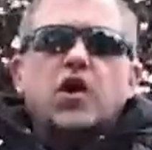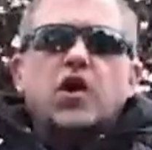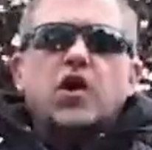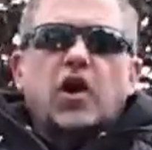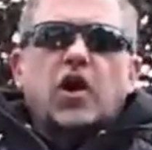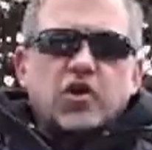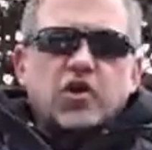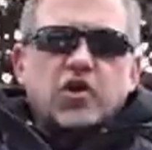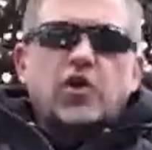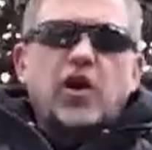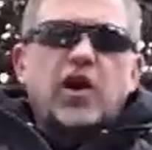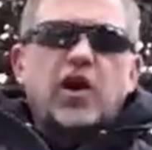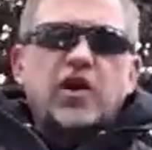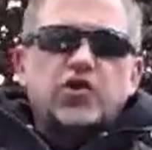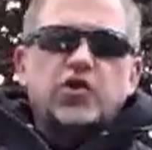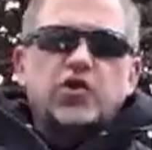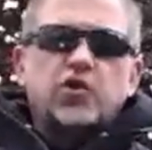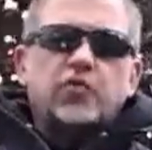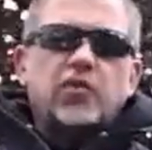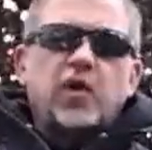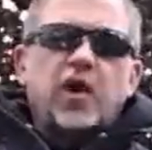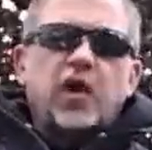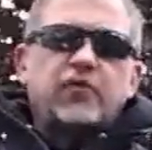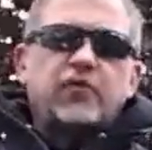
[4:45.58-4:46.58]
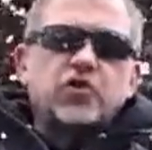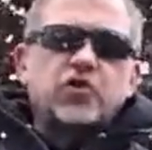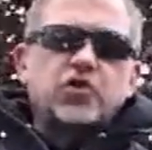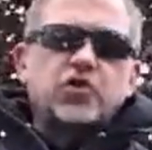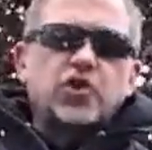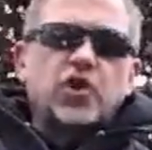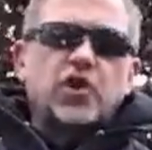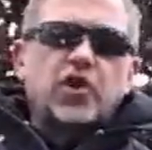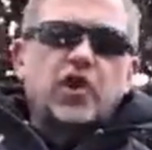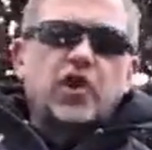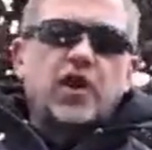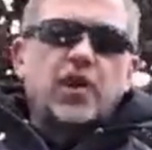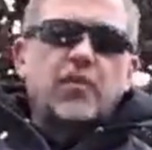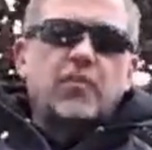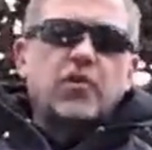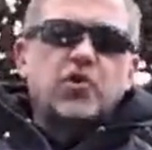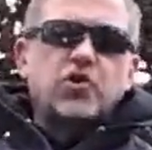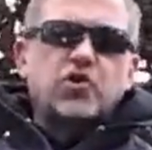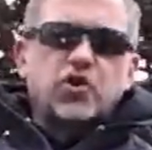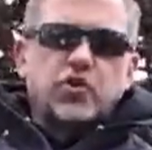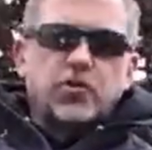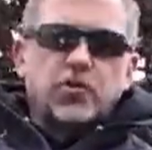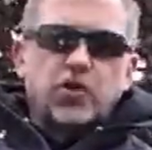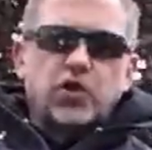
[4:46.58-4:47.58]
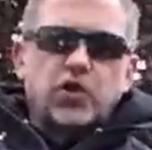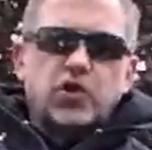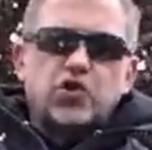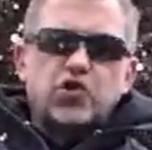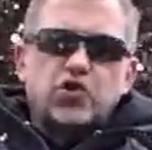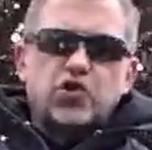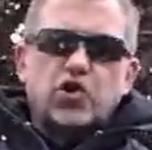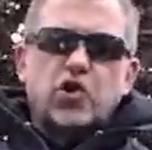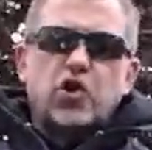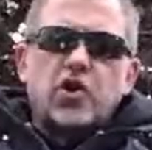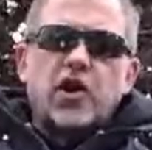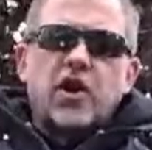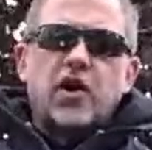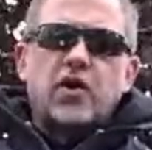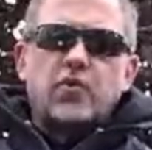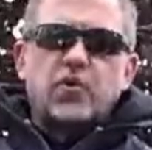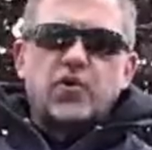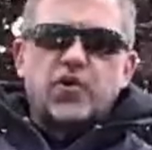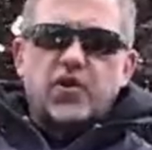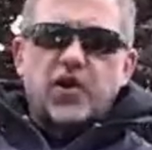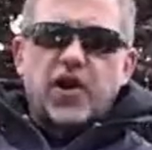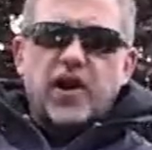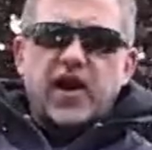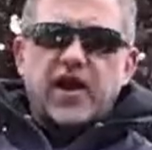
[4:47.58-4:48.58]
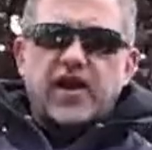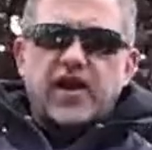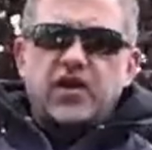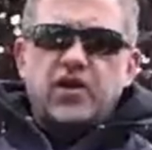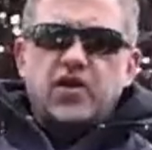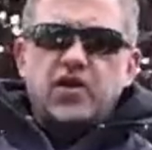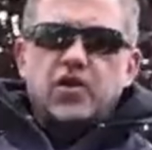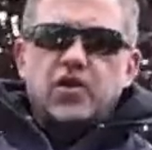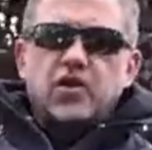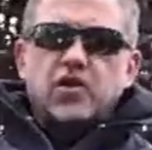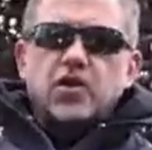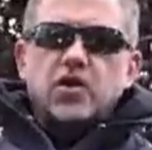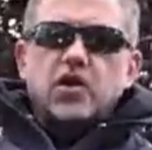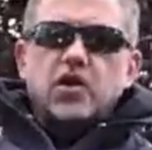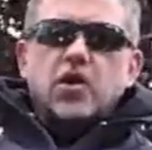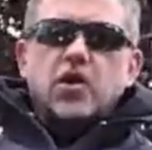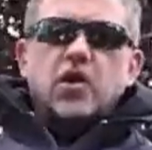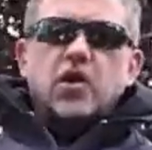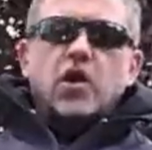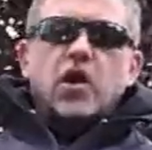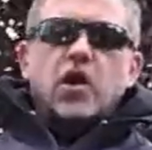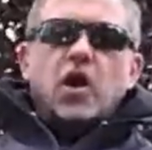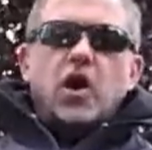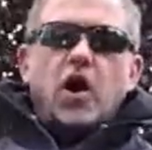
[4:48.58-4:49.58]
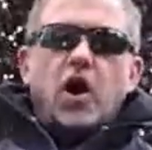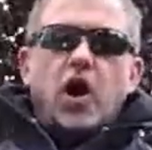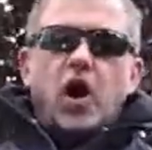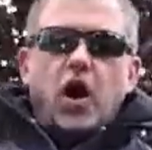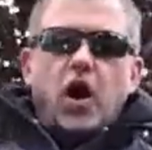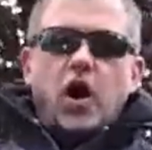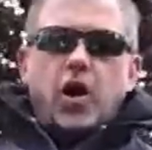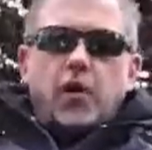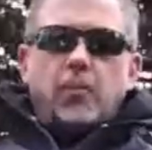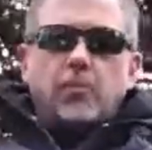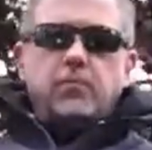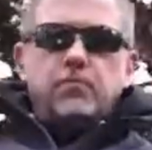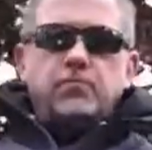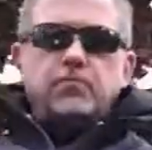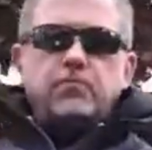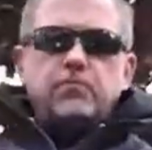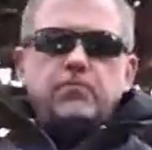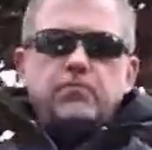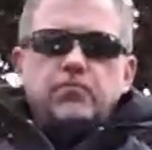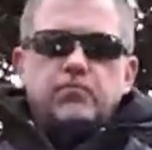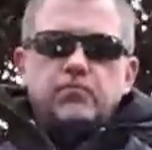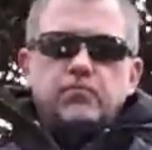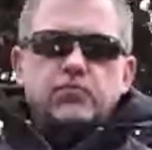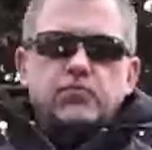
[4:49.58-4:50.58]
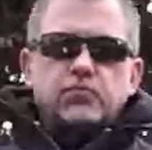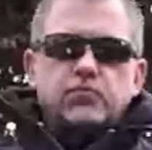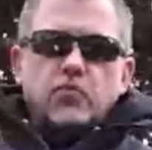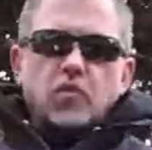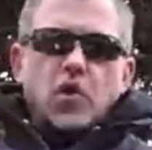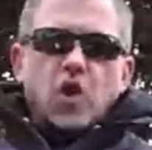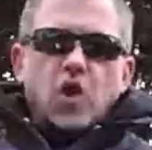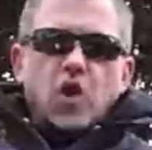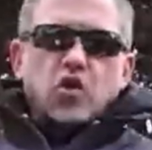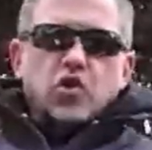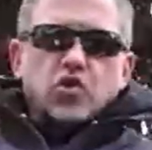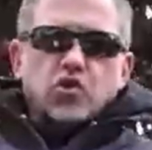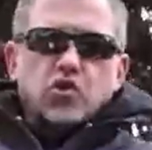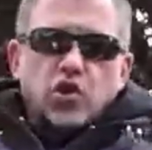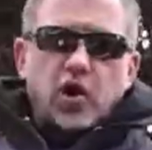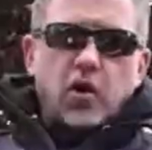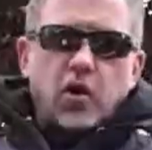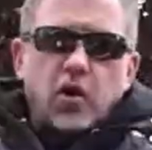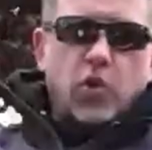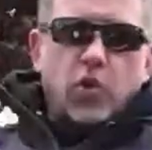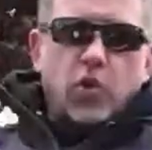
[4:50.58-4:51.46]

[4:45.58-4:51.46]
contrast and reference on camera. So we're going to start out with that. Um, start out